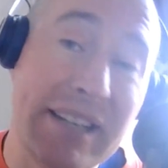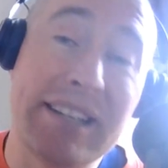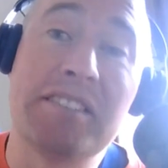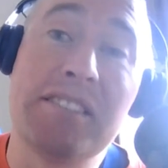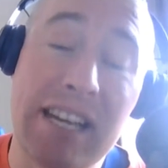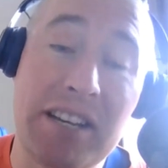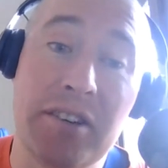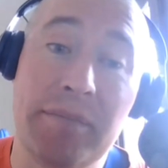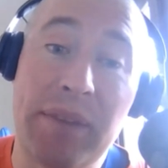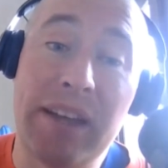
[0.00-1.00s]

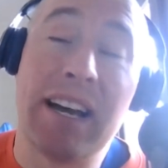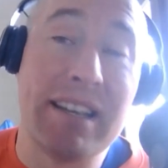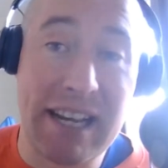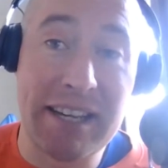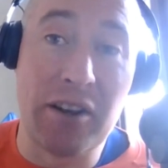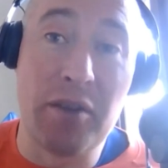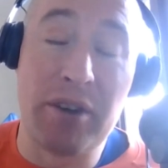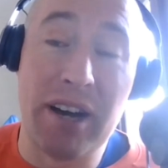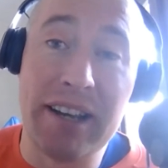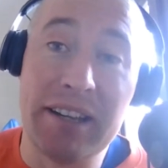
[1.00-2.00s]
destination, and that is Aidan
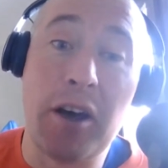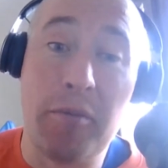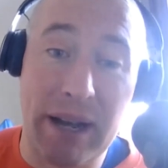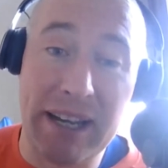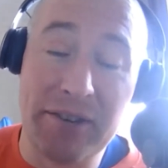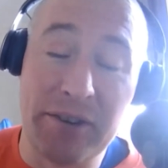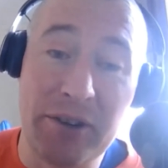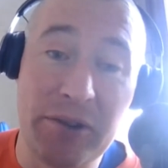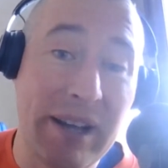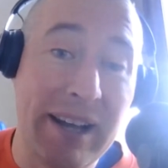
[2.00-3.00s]
O'Brien and
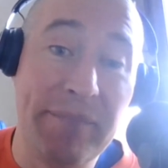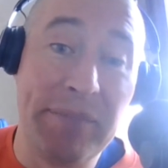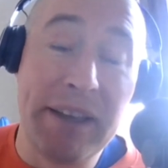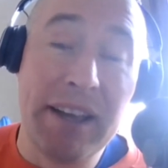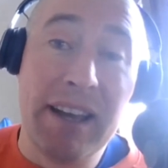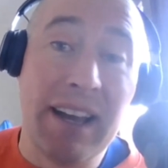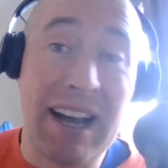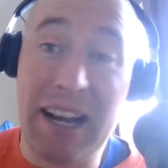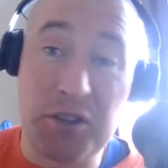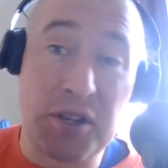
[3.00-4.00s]
Ballydoyle.
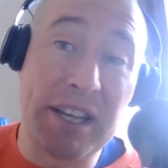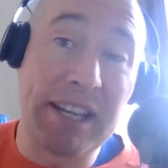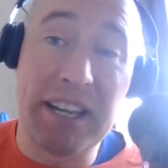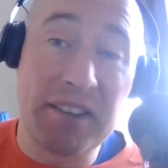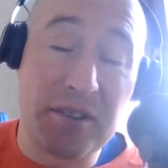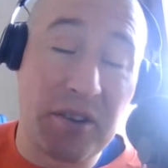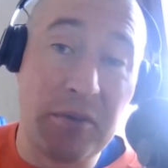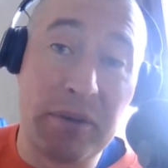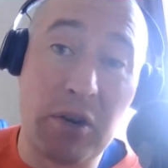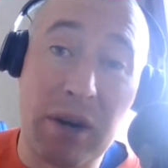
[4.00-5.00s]
I just think it's going to
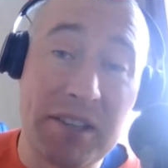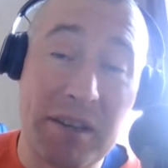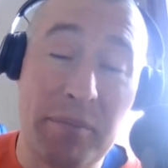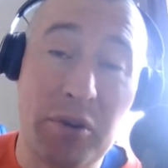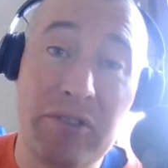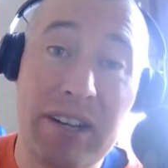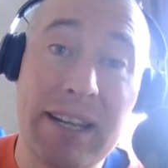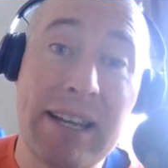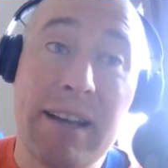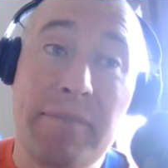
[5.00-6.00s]
be quite simple,
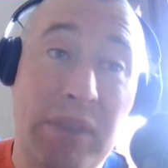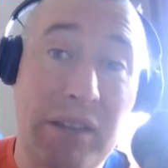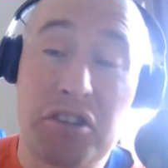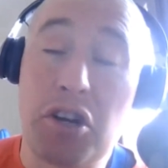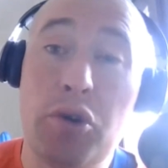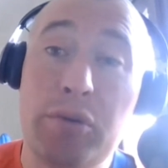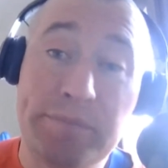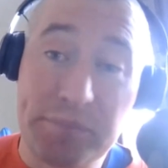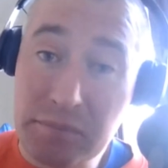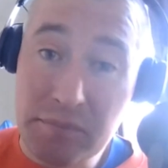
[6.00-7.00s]
really. They've shown
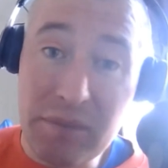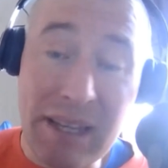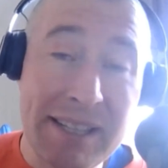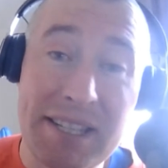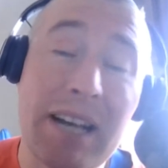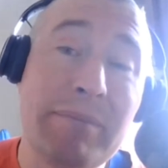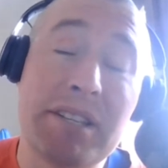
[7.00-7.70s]
time and